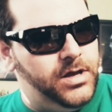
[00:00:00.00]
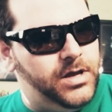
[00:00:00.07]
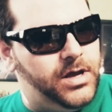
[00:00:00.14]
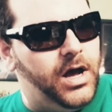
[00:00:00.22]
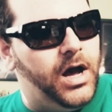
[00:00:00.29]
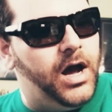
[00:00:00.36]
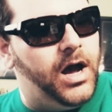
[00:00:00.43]

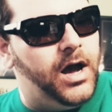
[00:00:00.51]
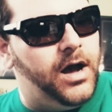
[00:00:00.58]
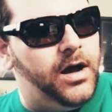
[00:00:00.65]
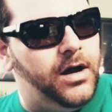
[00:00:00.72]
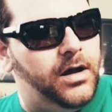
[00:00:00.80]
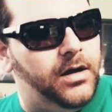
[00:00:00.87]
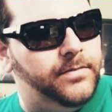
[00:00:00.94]

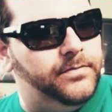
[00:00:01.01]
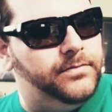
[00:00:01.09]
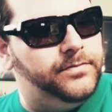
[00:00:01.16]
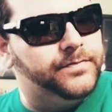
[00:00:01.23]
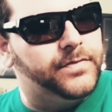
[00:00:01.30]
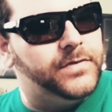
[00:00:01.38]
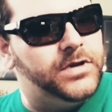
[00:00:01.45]

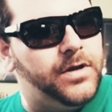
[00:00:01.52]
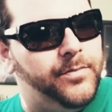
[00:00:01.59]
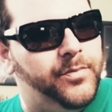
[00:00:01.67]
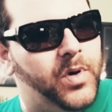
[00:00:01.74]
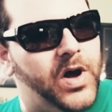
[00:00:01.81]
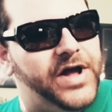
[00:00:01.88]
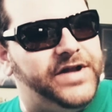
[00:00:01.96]

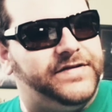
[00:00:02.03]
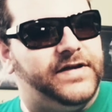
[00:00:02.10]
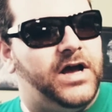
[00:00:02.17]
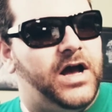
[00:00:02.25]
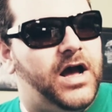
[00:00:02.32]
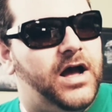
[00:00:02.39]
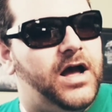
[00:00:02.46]
But
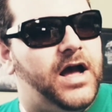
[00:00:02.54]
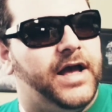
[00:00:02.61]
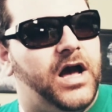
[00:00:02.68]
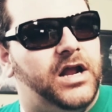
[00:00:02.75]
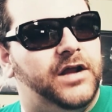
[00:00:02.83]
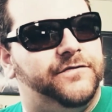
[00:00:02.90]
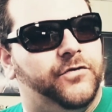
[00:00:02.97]
I
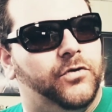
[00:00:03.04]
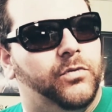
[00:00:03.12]
got it for